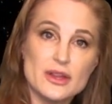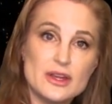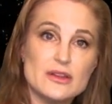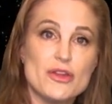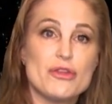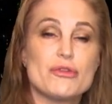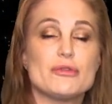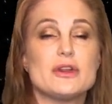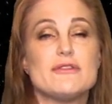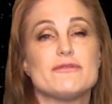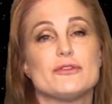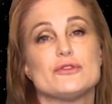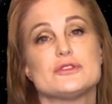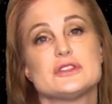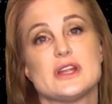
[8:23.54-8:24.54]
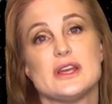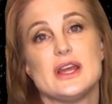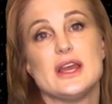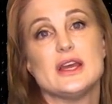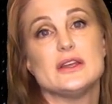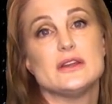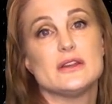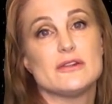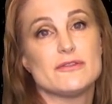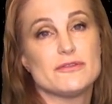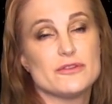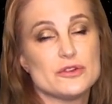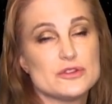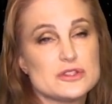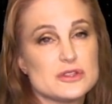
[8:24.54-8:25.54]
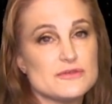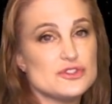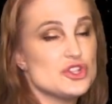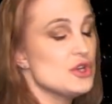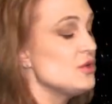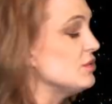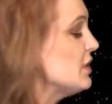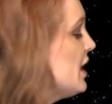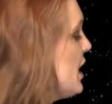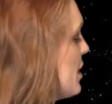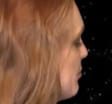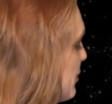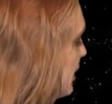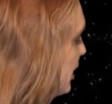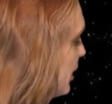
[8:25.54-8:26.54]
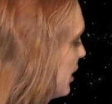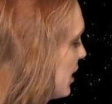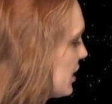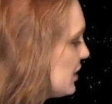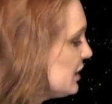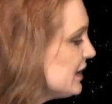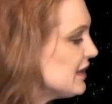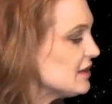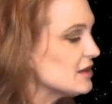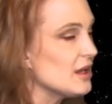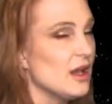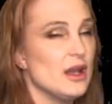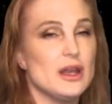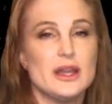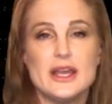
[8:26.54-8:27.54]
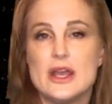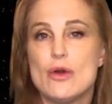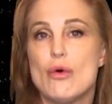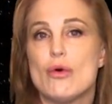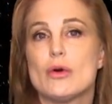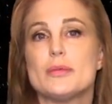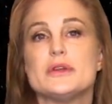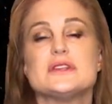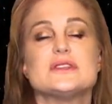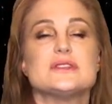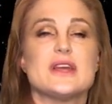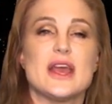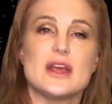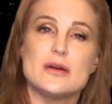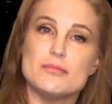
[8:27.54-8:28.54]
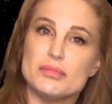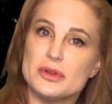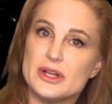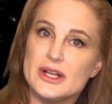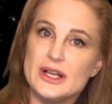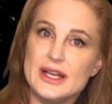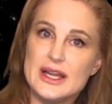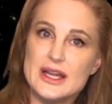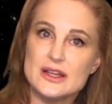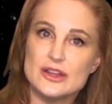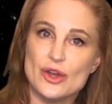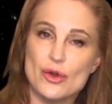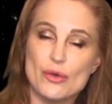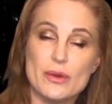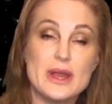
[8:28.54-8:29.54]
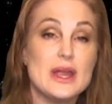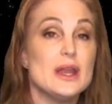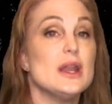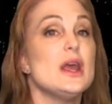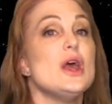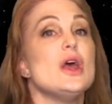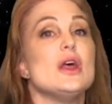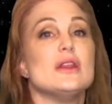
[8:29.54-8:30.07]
in the 31st and into the 1st of June. But luckily, the LEO orbits stay completely in the green.